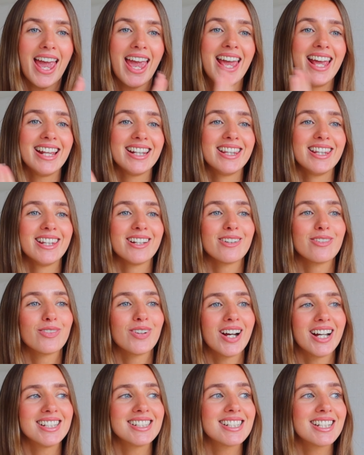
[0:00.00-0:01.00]
And their
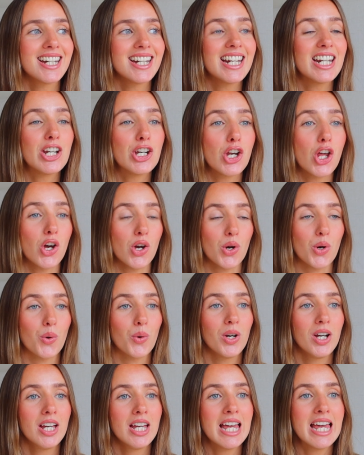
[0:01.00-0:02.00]
friends didn't
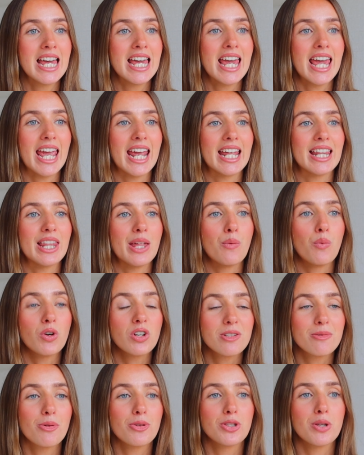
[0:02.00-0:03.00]
know and they
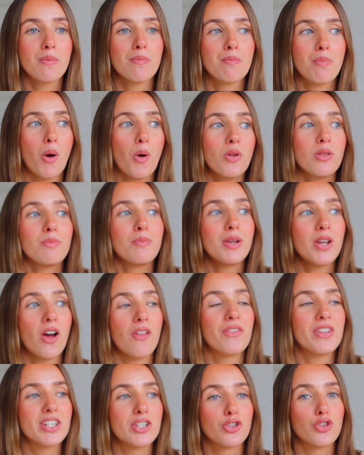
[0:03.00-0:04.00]
weren't supposed to both be
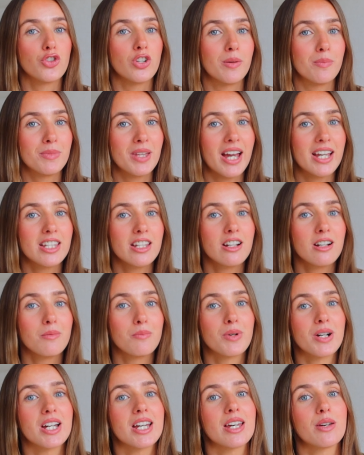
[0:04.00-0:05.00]
on this trip that year,
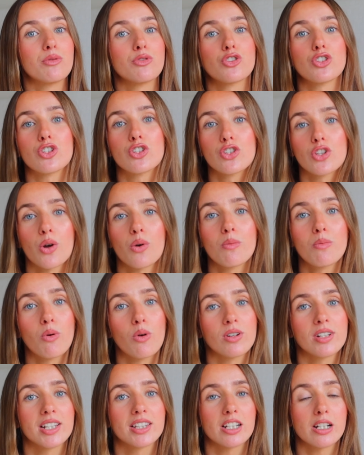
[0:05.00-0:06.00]
but it was just so
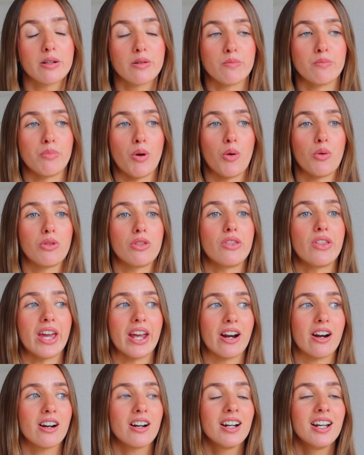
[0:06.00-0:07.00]
important that they were both
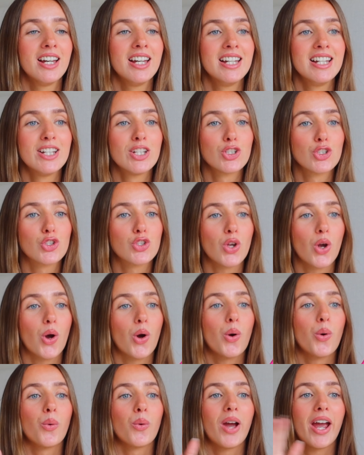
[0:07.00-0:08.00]
there.
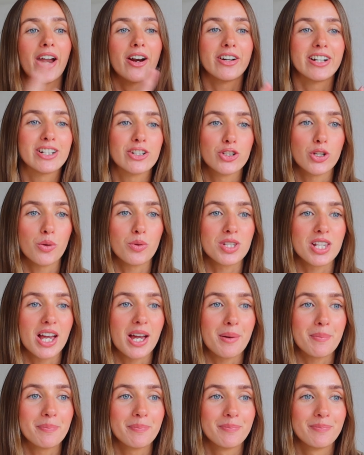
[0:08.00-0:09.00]
So Harriet shows
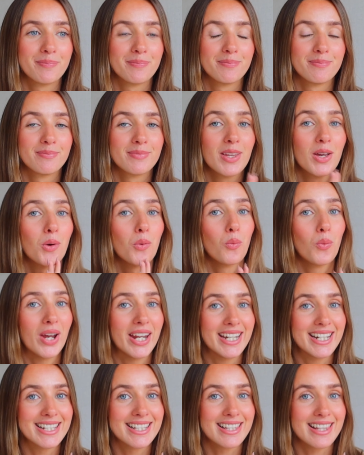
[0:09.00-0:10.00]
up
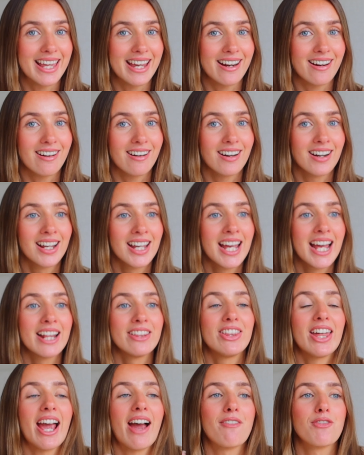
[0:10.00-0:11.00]
Wyn is there.
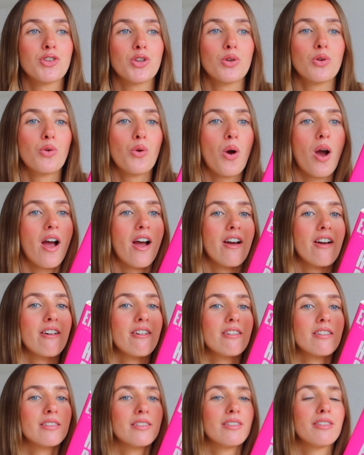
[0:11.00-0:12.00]
They have to
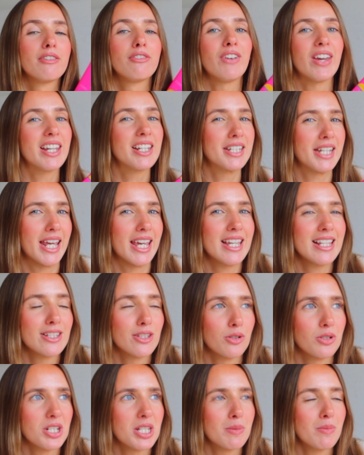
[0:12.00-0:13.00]
fake date,
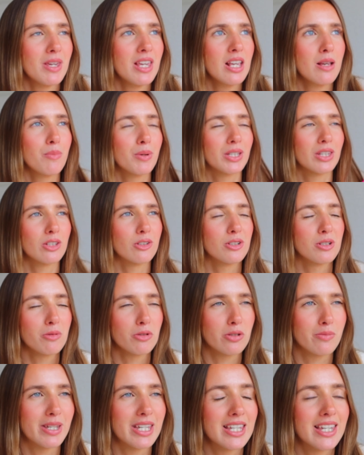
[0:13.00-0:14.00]
so to speak, but they're
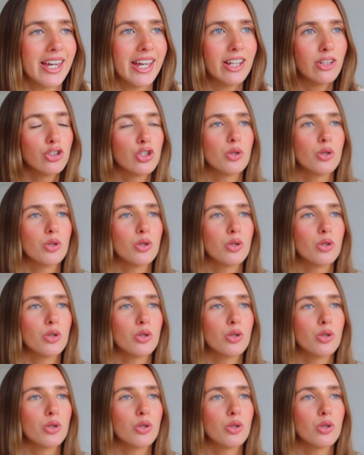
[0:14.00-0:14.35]
supposed to be engaged.